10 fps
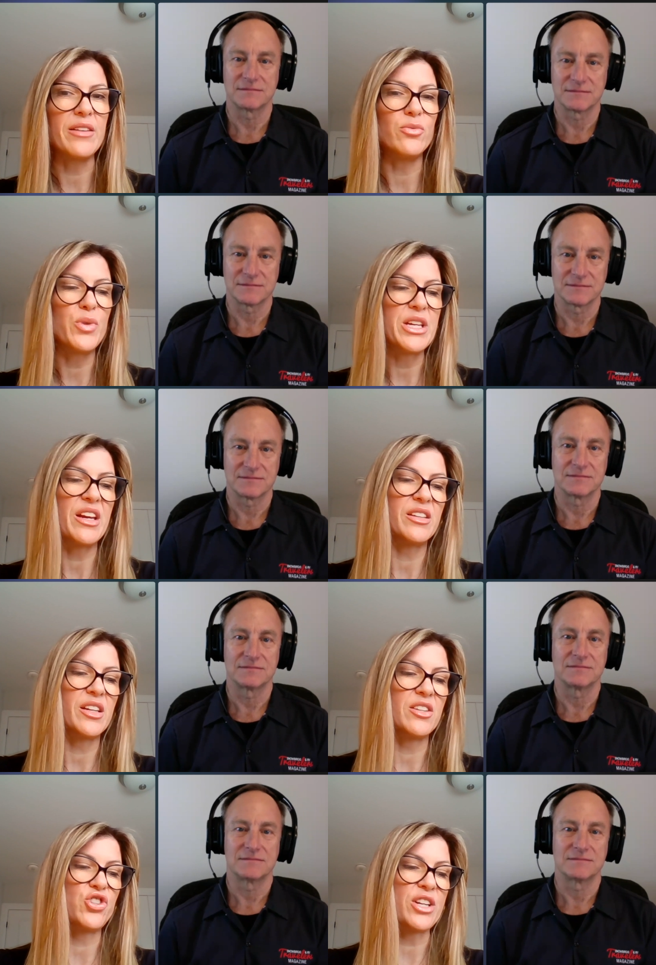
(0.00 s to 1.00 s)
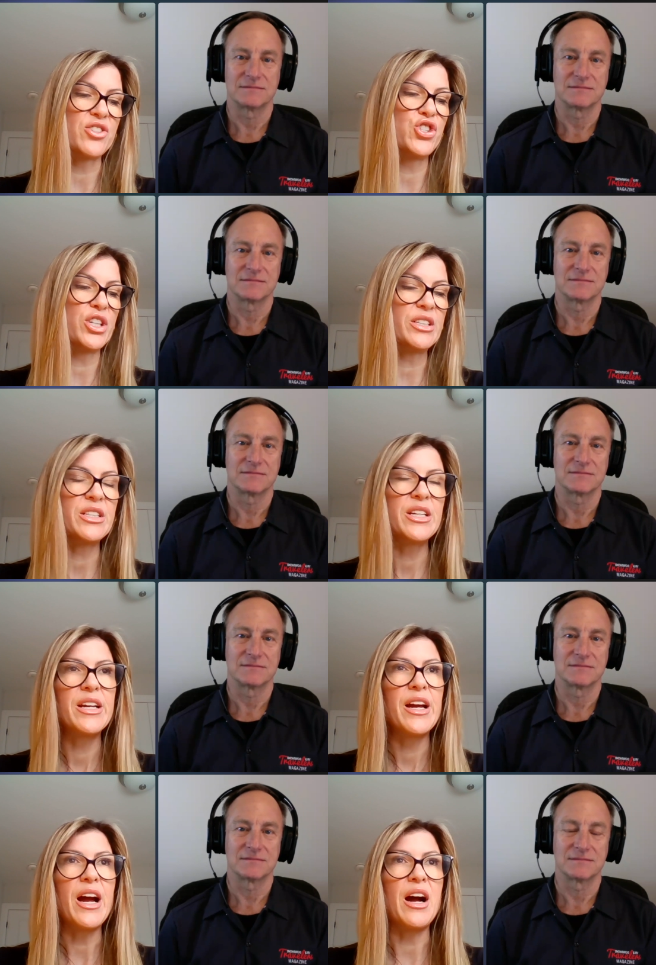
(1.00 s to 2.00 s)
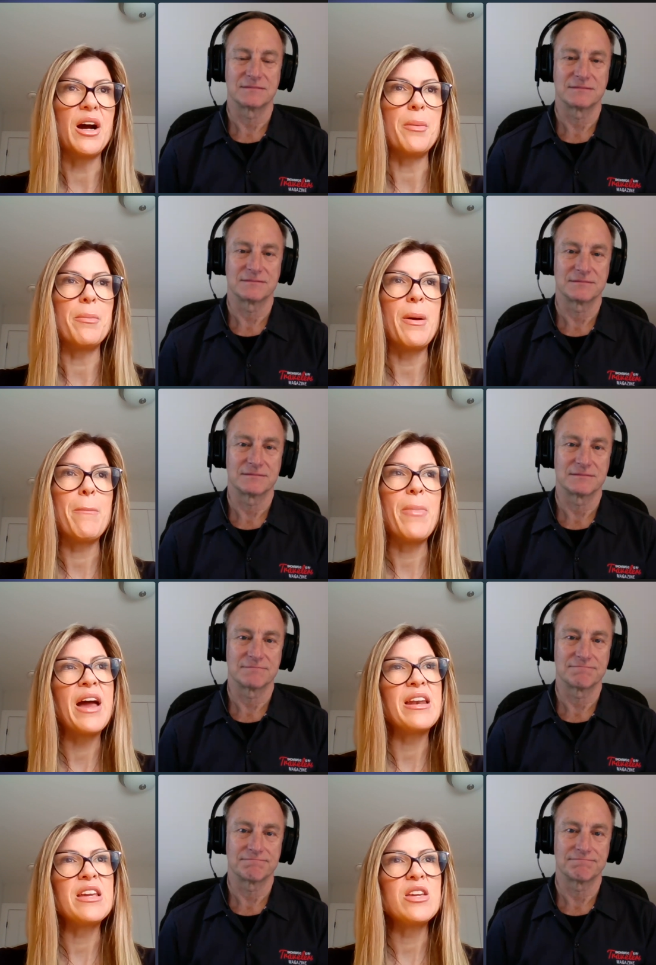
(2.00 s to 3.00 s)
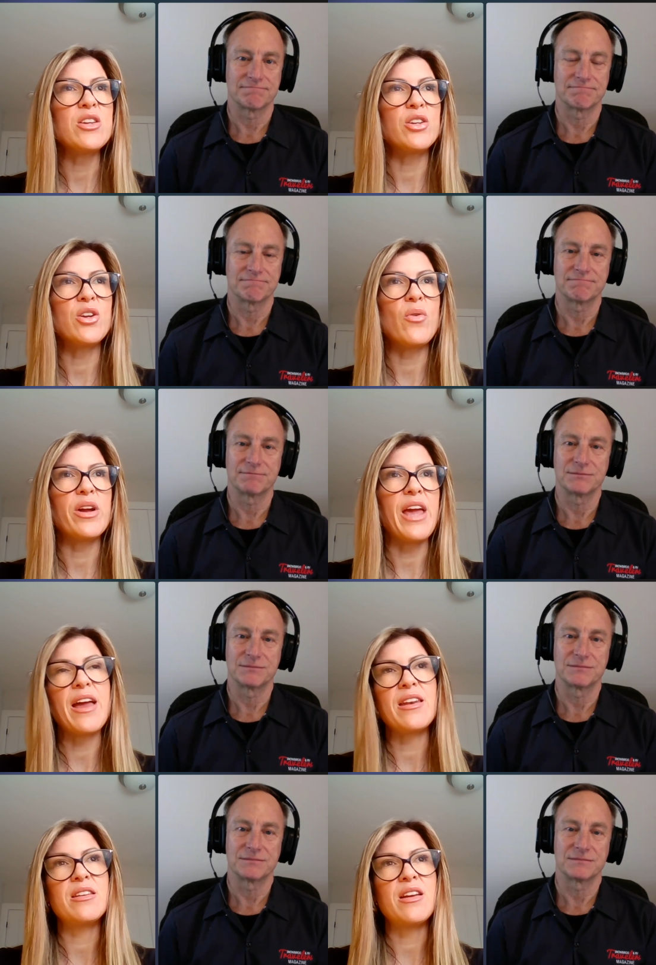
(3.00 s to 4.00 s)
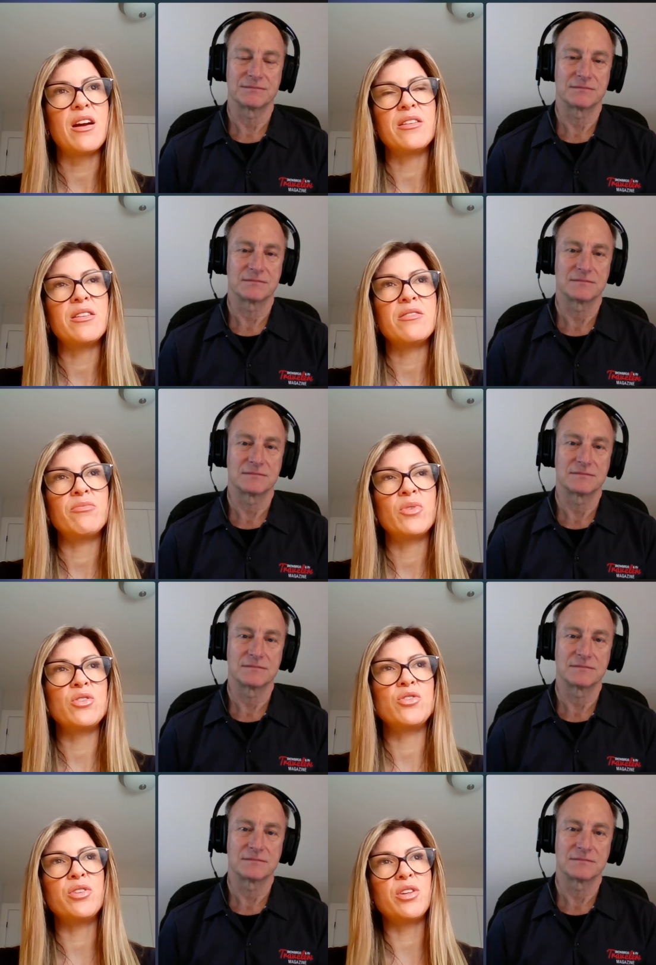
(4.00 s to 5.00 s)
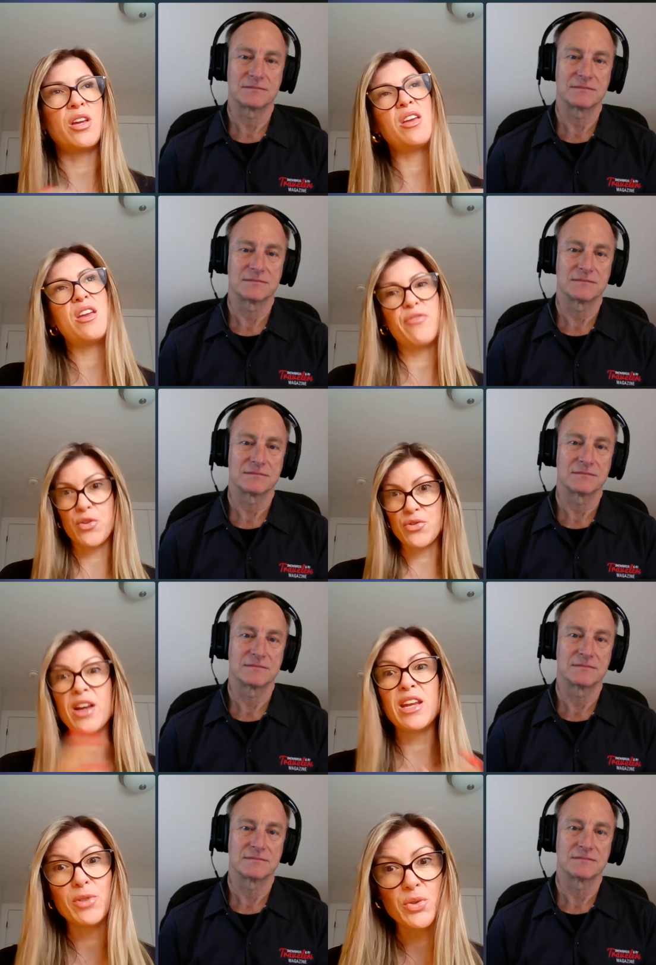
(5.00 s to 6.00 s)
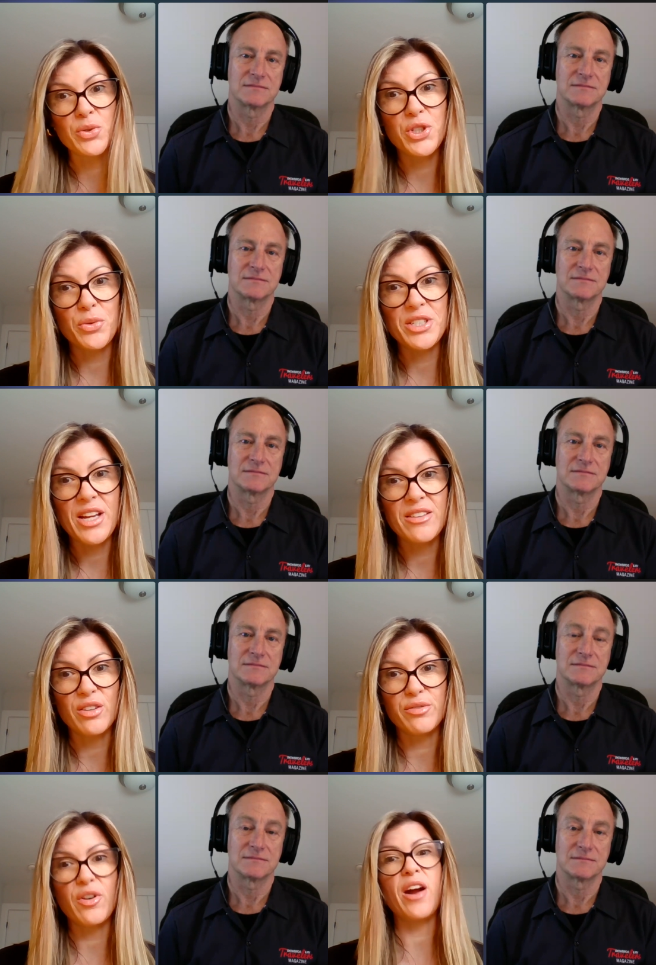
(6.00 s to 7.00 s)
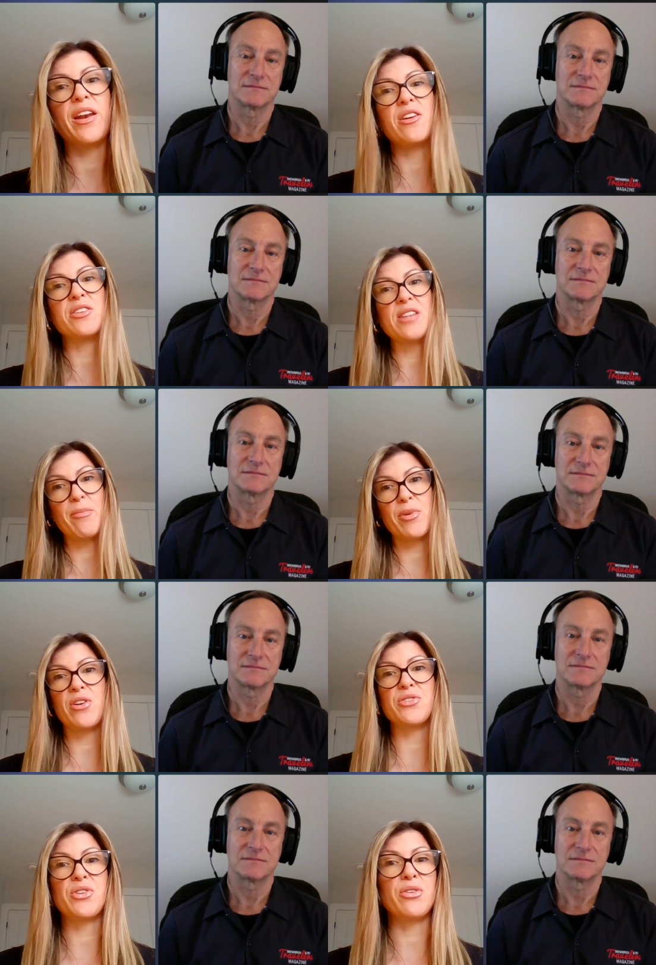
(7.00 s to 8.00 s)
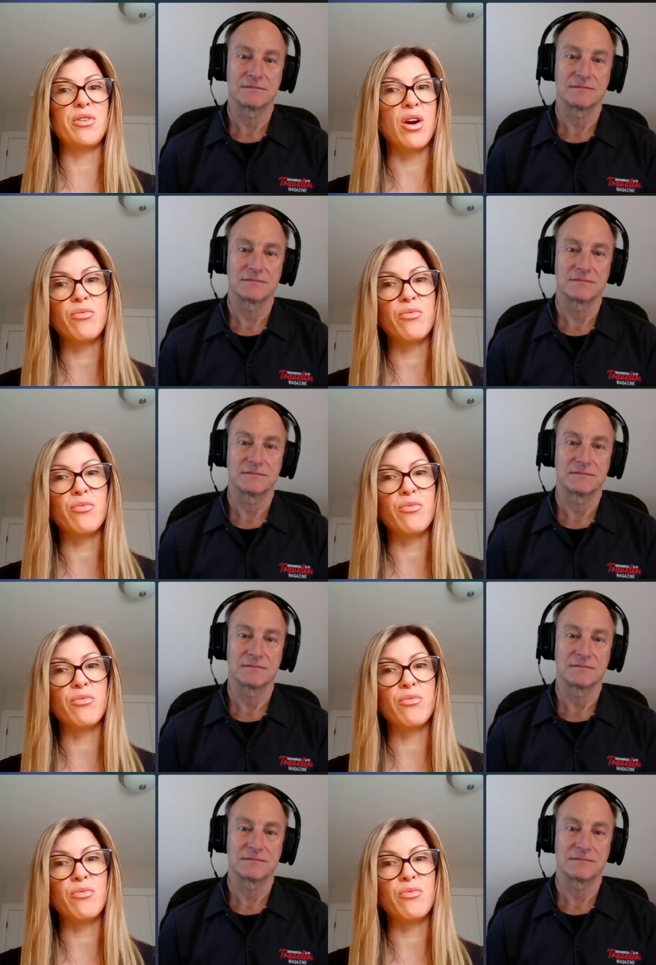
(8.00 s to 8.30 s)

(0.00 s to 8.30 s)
Speaker 1: that weekend congestion. Um, but you know, again, you, if you're not able to, to, attend on Friday, our seminars, our,